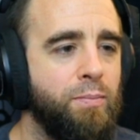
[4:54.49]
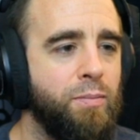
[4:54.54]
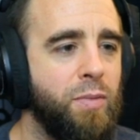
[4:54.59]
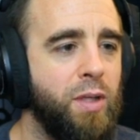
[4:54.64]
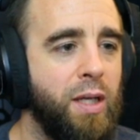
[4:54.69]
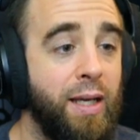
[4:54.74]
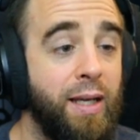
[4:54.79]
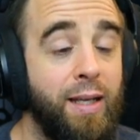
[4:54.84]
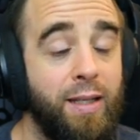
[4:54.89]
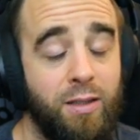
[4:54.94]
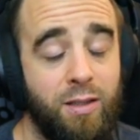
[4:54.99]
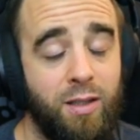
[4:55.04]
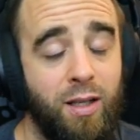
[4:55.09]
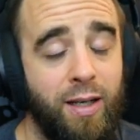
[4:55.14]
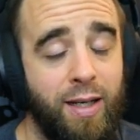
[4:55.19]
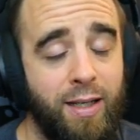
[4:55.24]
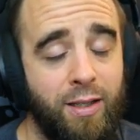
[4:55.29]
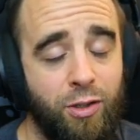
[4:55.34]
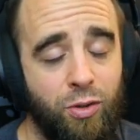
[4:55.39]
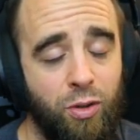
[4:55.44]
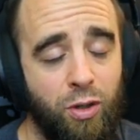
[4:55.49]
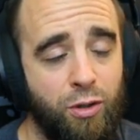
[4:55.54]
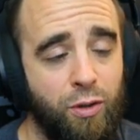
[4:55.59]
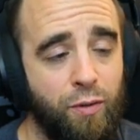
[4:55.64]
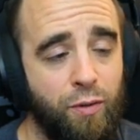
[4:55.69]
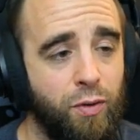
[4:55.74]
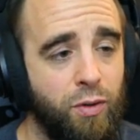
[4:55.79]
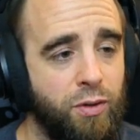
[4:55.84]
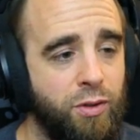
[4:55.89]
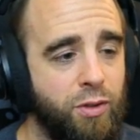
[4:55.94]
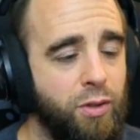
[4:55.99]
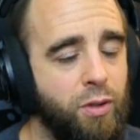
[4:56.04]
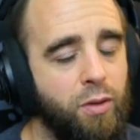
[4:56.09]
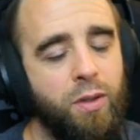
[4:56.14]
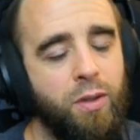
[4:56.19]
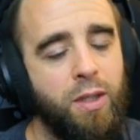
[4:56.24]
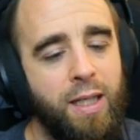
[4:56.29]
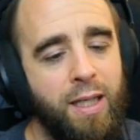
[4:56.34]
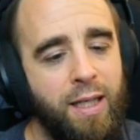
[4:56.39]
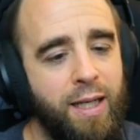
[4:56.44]
It's going to hit structure first. So
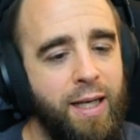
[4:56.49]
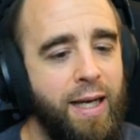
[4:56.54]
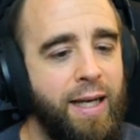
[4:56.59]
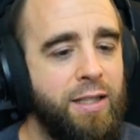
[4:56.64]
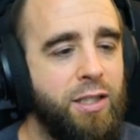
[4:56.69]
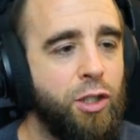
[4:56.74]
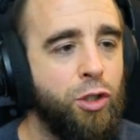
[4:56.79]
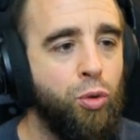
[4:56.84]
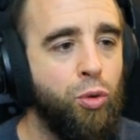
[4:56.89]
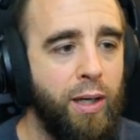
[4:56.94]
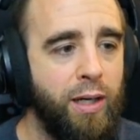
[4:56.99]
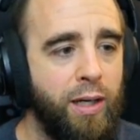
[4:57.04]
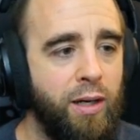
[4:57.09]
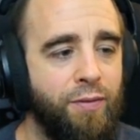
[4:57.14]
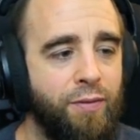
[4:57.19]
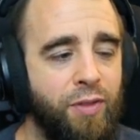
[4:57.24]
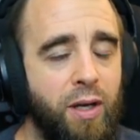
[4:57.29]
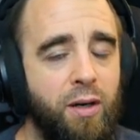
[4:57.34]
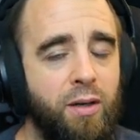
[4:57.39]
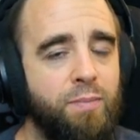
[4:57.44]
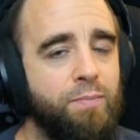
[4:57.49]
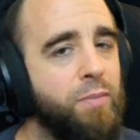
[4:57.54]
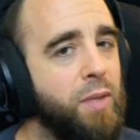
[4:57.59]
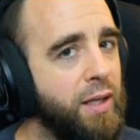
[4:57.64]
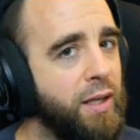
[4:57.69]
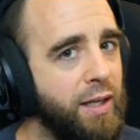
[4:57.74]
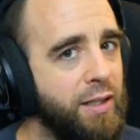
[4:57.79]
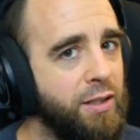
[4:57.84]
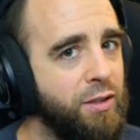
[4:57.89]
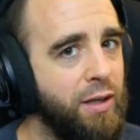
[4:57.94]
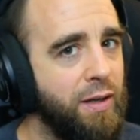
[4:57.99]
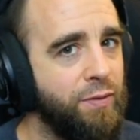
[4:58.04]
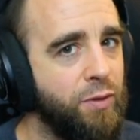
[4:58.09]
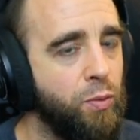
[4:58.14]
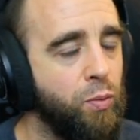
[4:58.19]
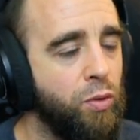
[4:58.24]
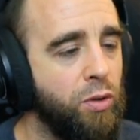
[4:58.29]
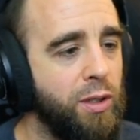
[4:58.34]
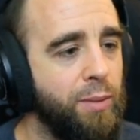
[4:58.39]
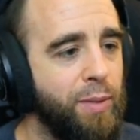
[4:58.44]
it's a trade-off there. Again, you have to
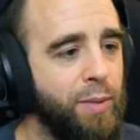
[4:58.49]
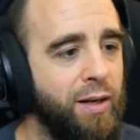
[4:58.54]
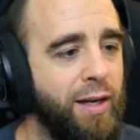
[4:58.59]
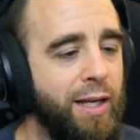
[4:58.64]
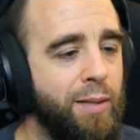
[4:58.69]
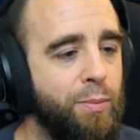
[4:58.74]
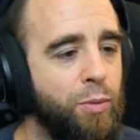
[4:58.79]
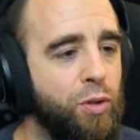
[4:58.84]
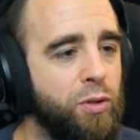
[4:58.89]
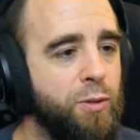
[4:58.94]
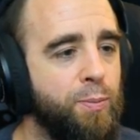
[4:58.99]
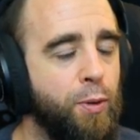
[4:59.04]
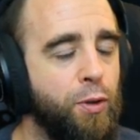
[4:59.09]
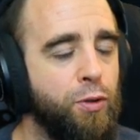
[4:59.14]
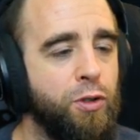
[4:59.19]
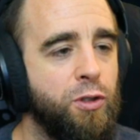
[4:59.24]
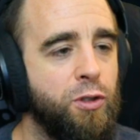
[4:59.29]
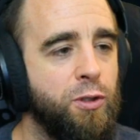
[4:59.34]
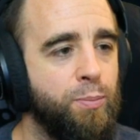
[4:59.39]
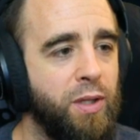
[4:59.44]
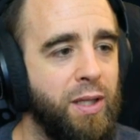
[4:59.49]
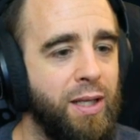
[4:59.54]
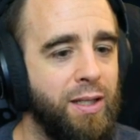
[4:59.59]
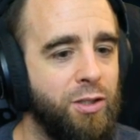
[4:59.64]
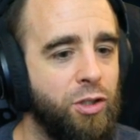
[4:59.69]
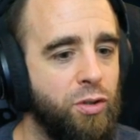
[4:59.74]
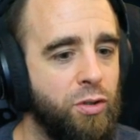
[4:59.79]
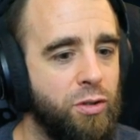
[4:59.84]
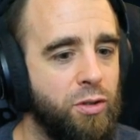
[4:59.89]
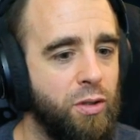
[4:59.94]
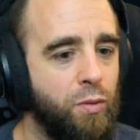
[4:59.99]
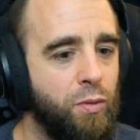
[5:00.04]
worry about ammo explosions, but that's just a